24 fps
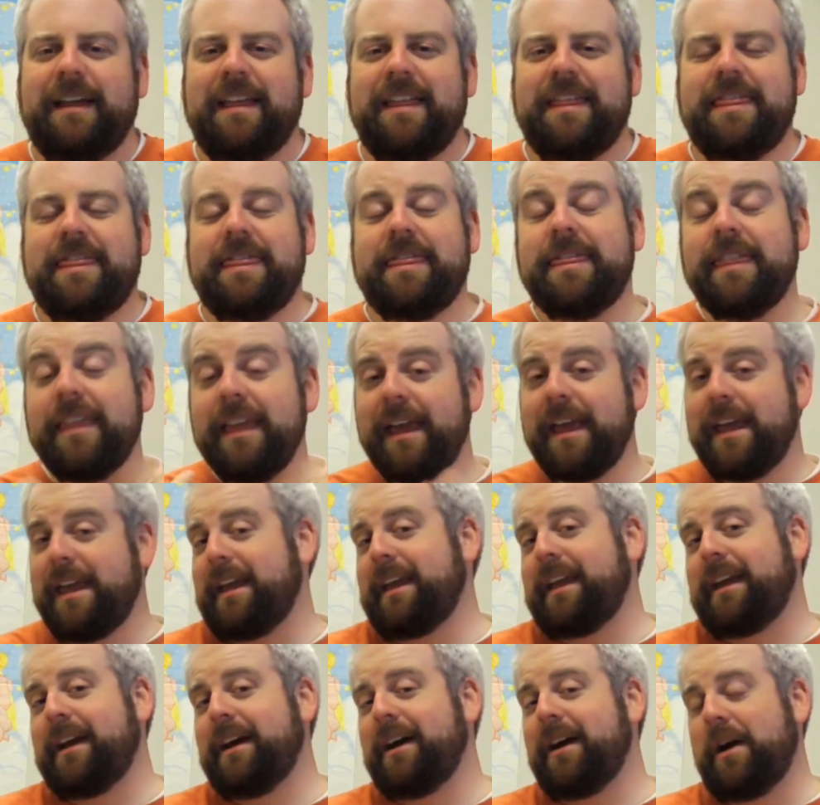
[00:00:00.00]

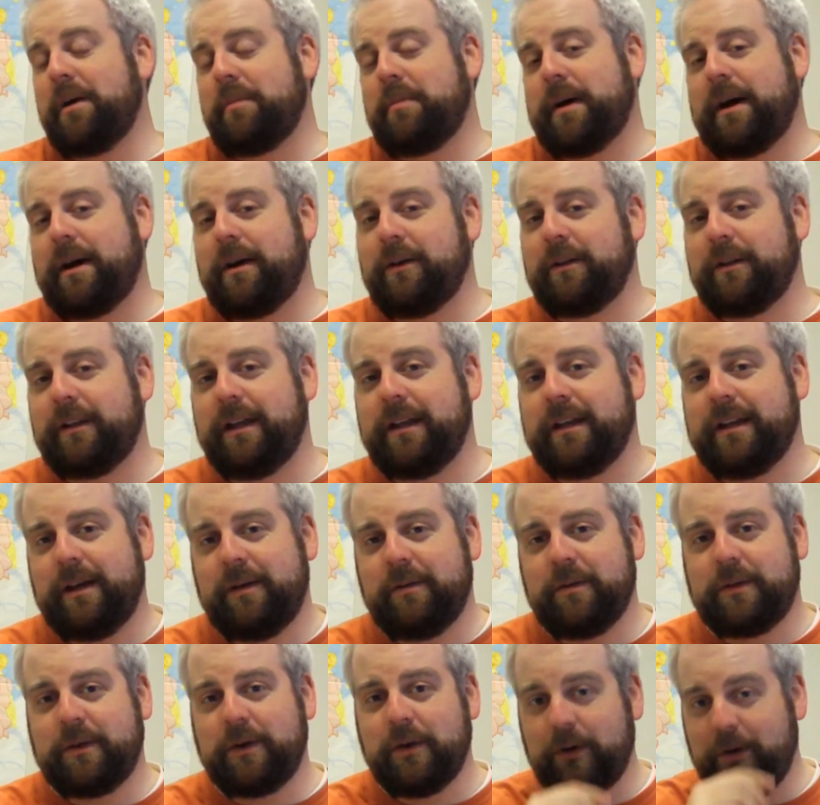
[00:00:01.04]
thing about Late Night
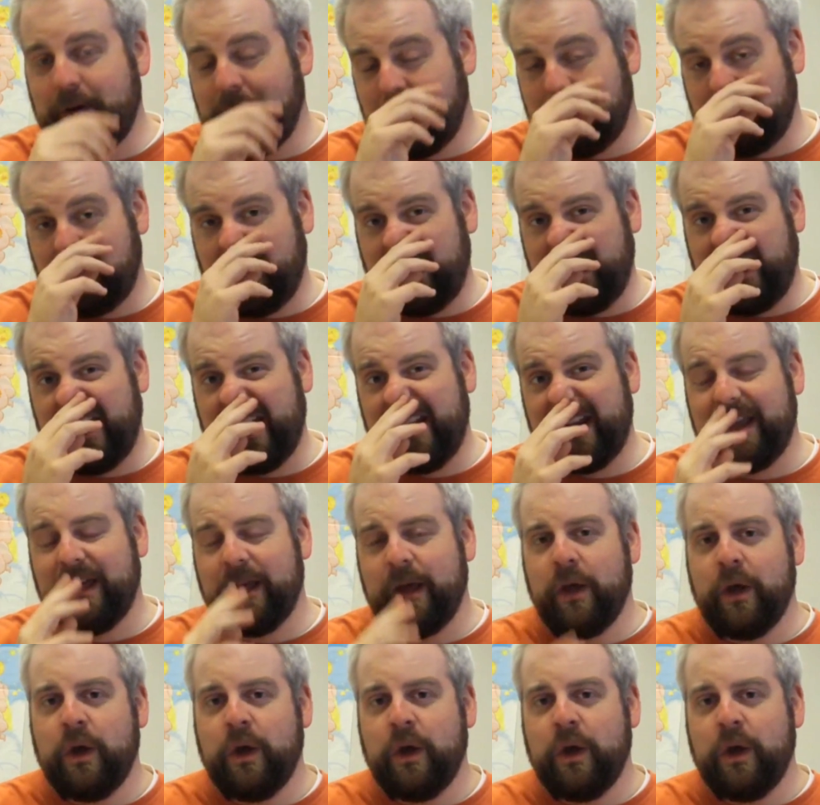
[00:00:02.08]
with Conan O'Brien